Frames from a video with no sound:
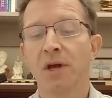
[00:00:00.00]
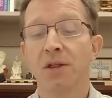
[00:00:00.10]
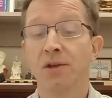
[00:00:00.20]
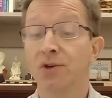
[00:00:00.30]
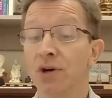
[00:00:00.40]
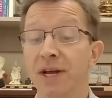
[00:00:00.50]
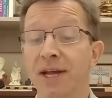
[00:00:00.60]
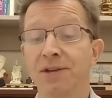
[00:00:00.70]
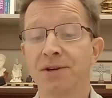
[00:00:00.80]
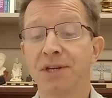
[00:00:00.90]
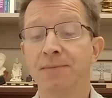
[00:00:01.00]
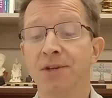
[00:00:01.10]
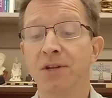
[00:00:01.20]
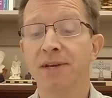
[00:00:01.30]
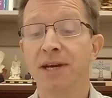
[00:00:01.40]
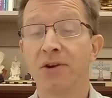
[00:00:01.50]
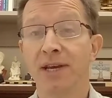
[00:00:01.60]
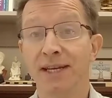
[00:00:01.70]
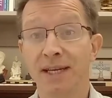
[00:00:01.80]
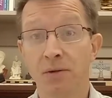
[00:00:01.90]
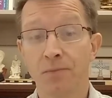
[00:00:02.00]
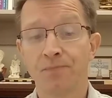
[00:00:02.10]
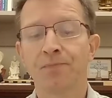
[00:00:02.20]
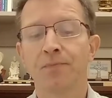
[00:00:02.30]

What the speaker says: The short answer seems to be a great deal.